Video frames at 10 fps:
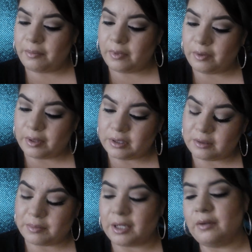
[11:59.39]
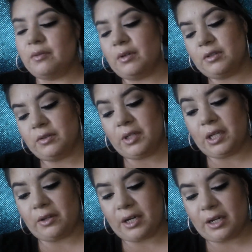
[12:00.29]
The rest of when I was doing
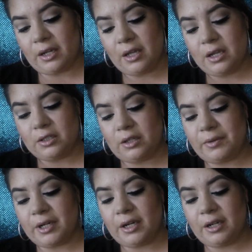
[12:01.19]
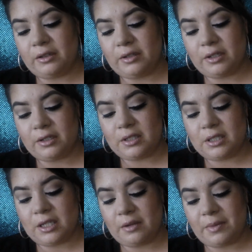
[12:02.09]
the other eye. So then we're going to get the
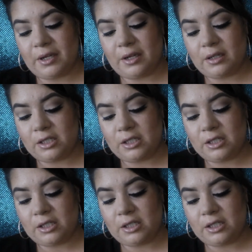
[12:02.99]
Stigma